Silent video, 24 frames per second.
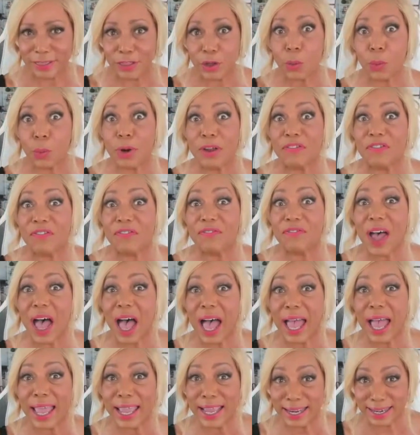the
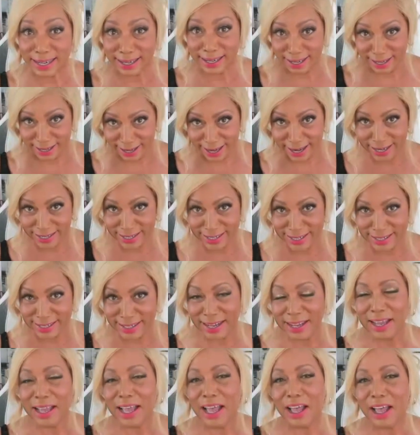
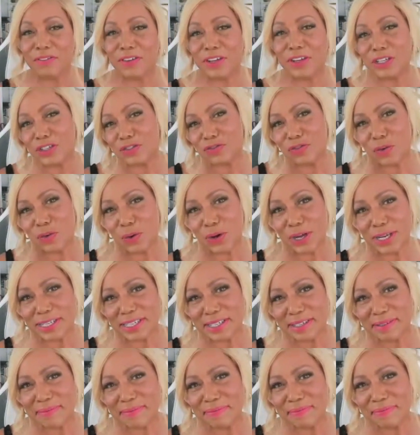refineness of his
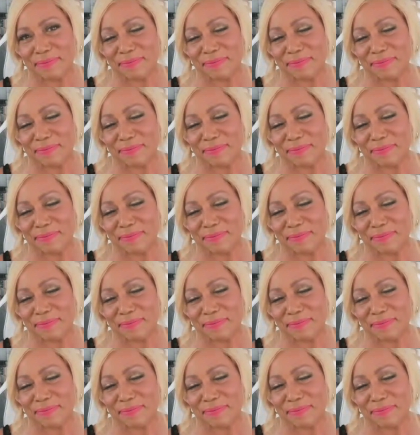voice.